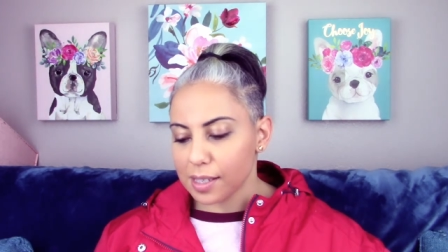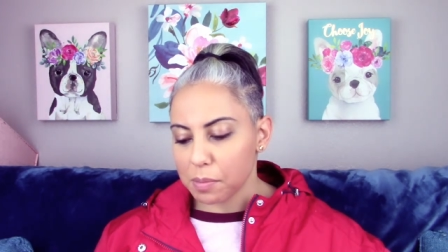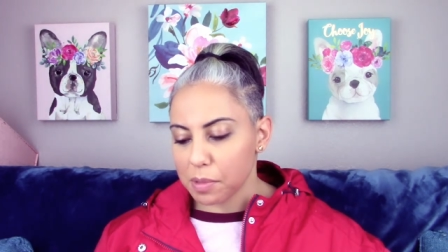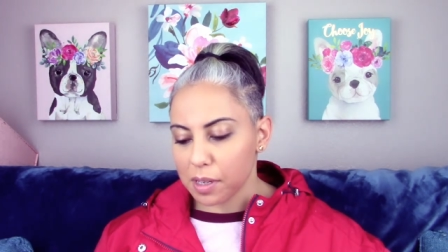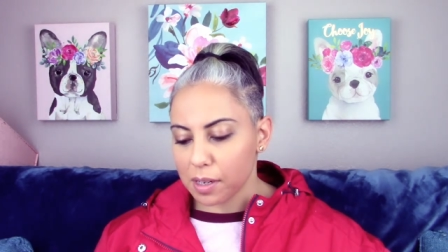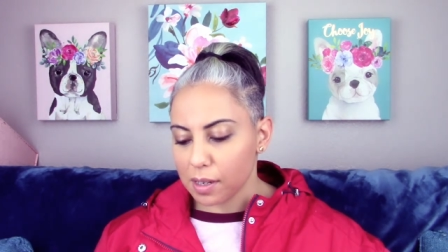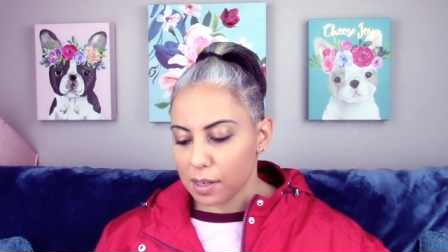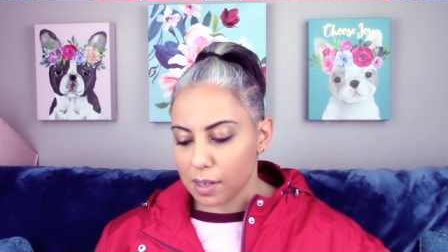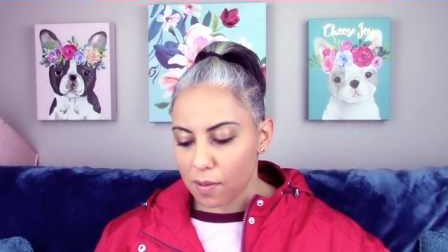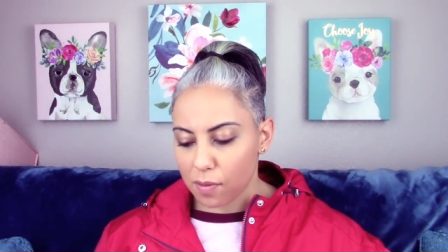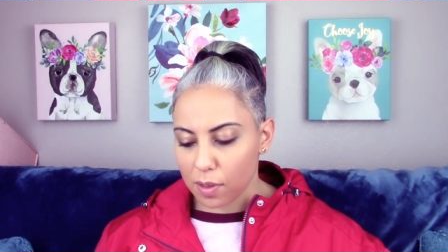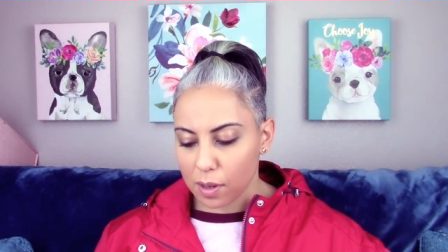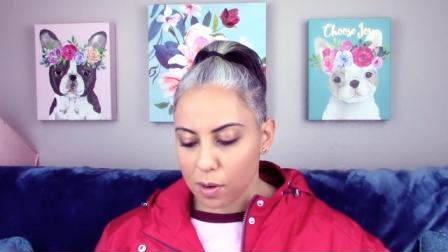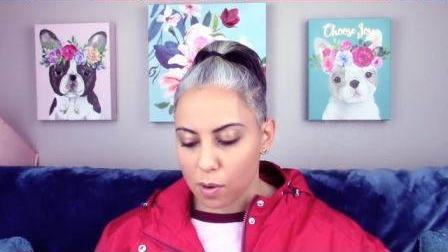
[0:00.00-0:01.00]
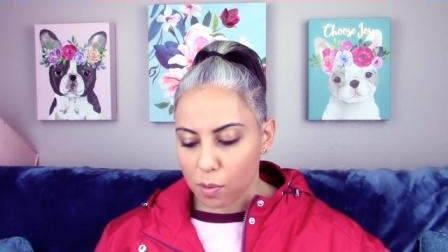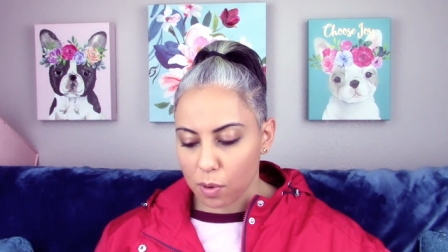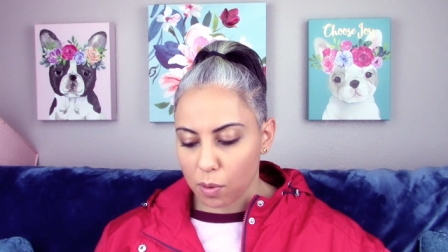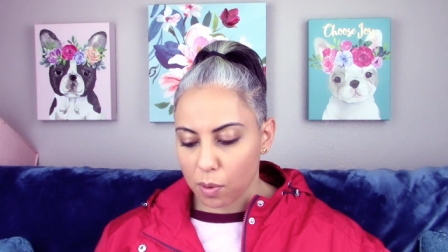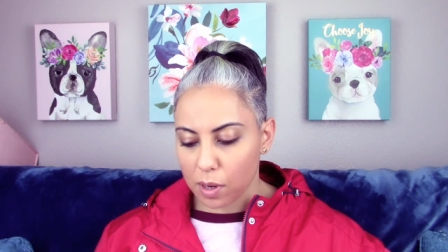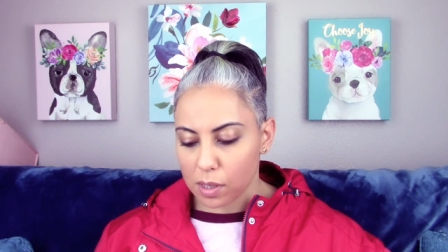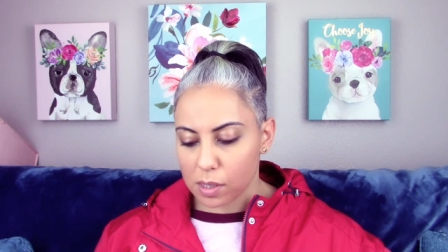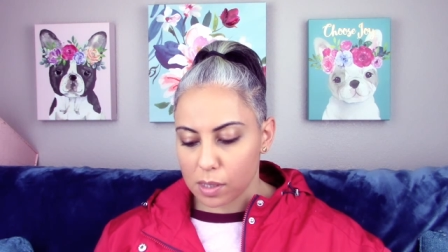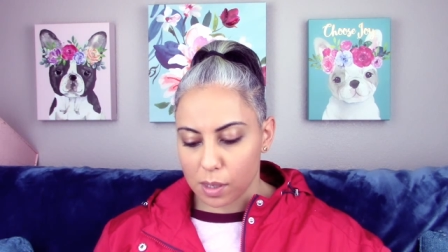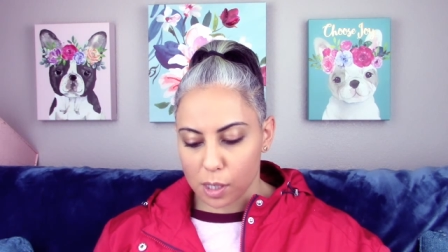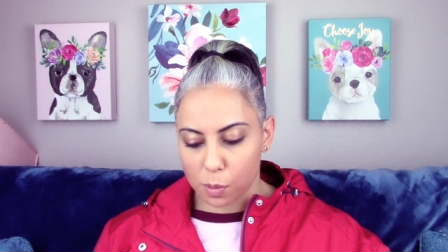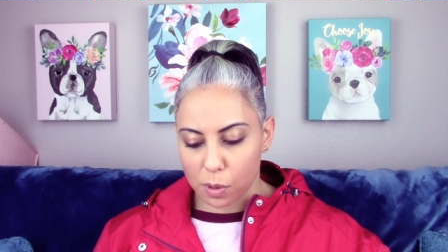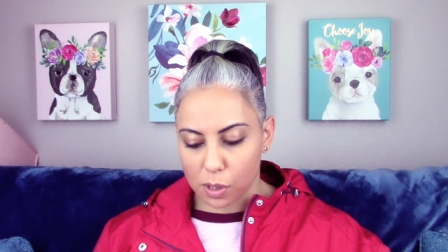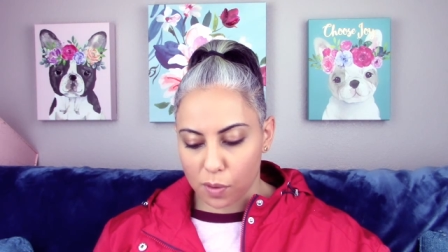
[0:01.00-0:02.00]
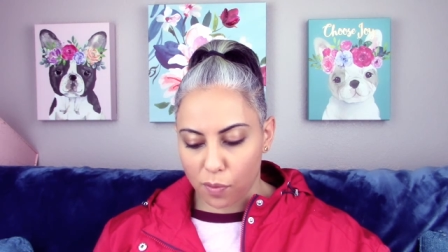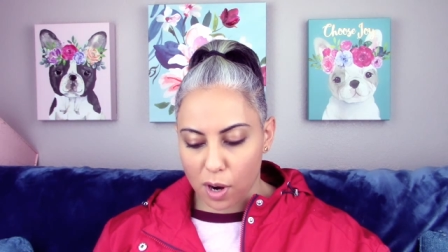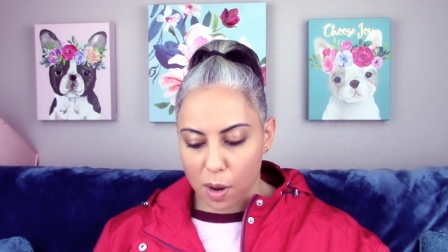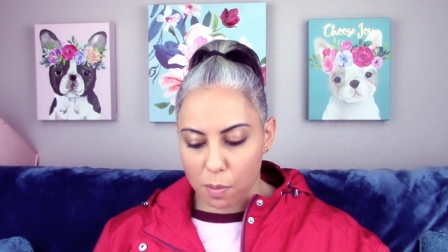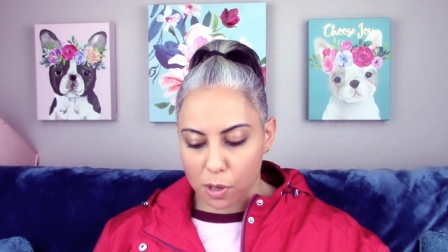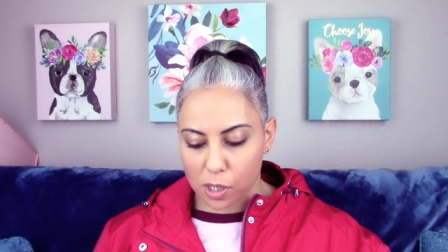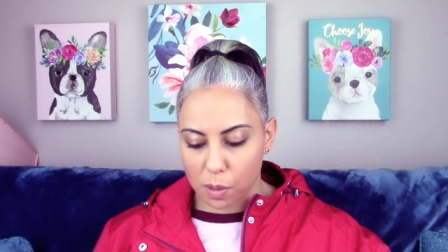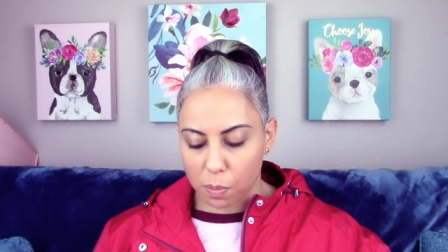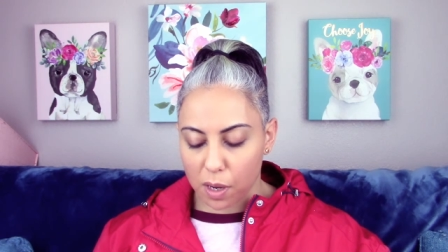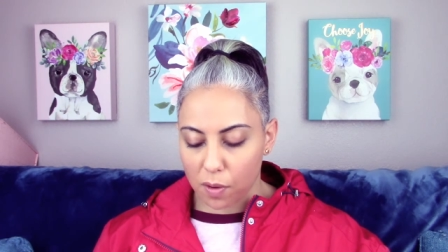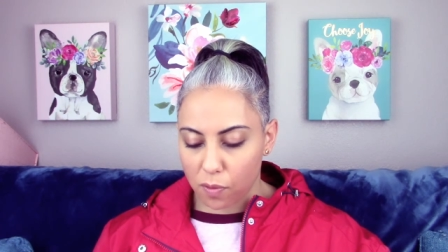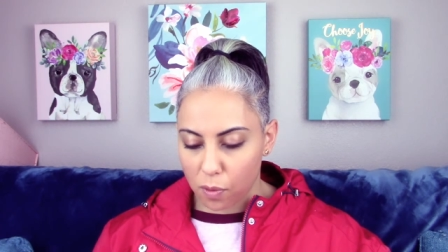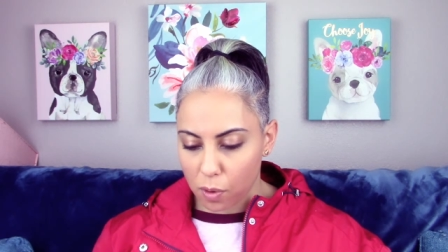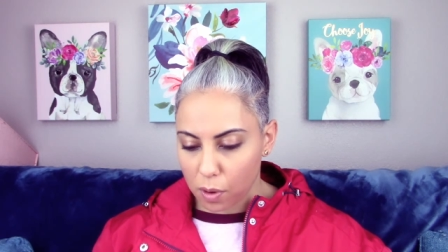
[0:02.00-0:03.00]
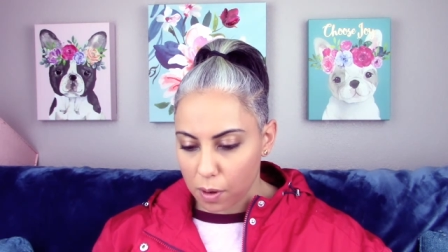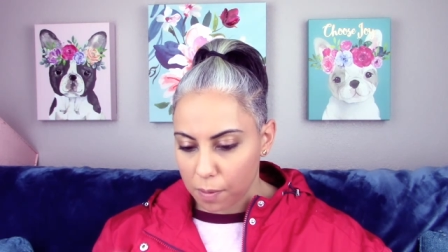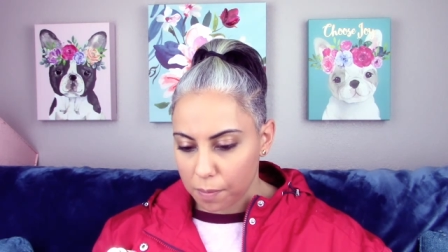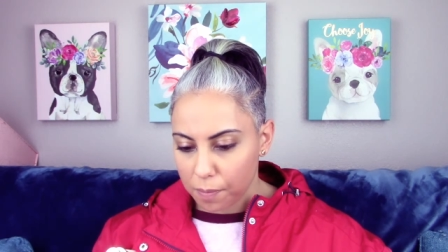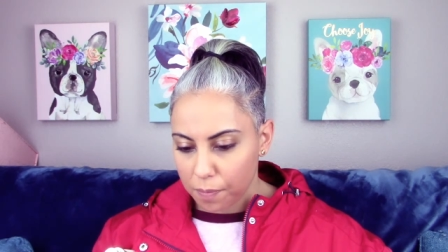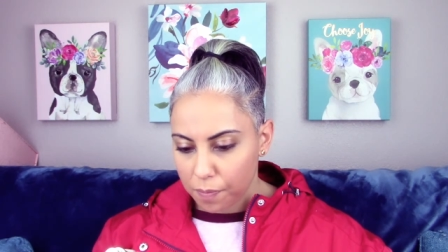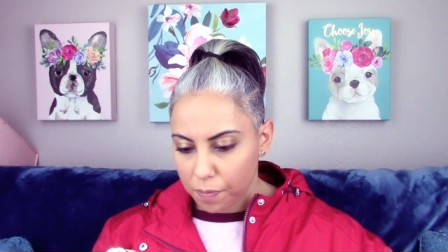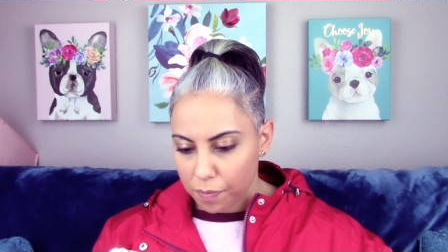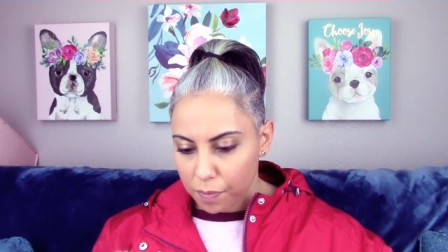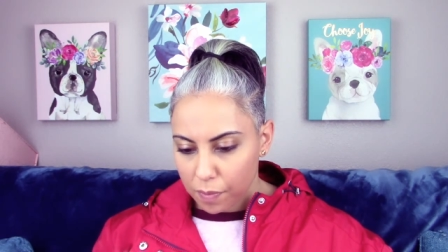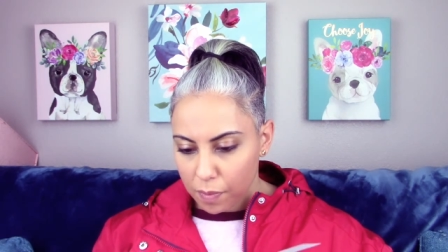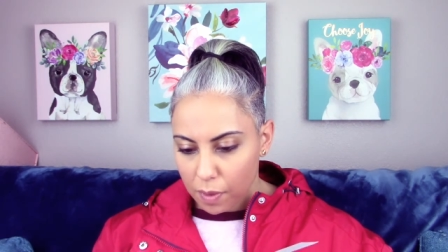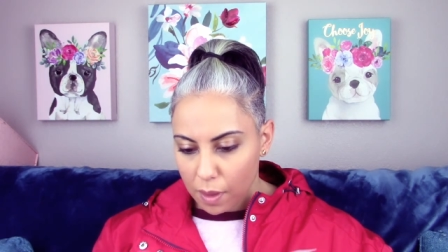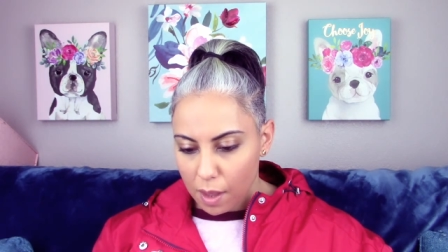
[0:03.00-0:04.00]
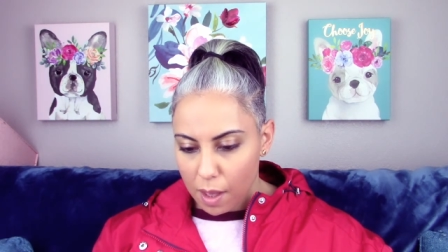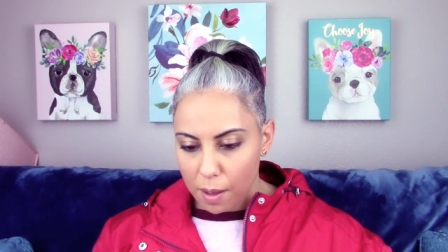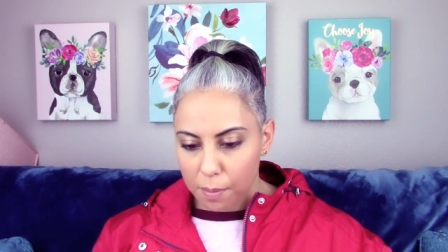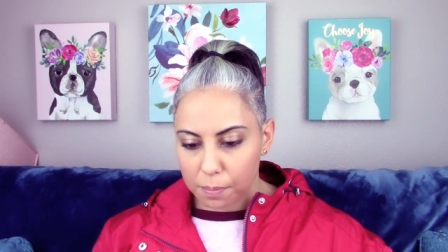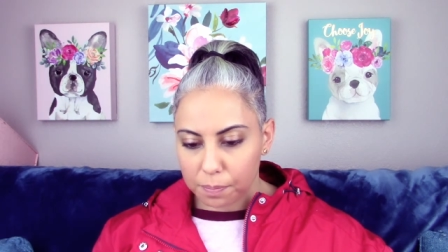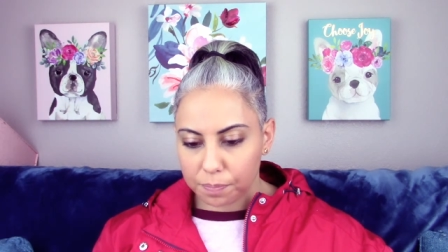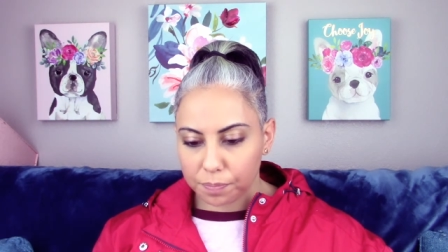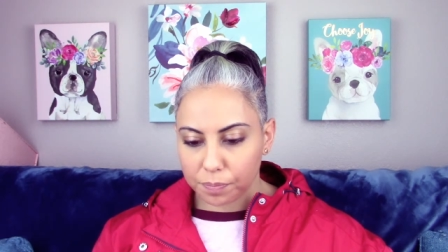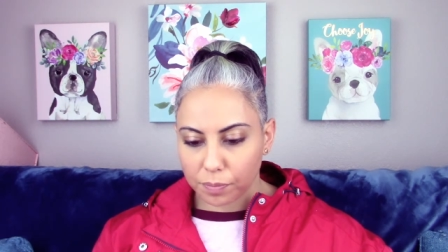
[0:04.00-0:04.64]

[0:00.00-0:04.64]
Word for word: I mean, definitely no regrets, especially for how much I paid for it. Um,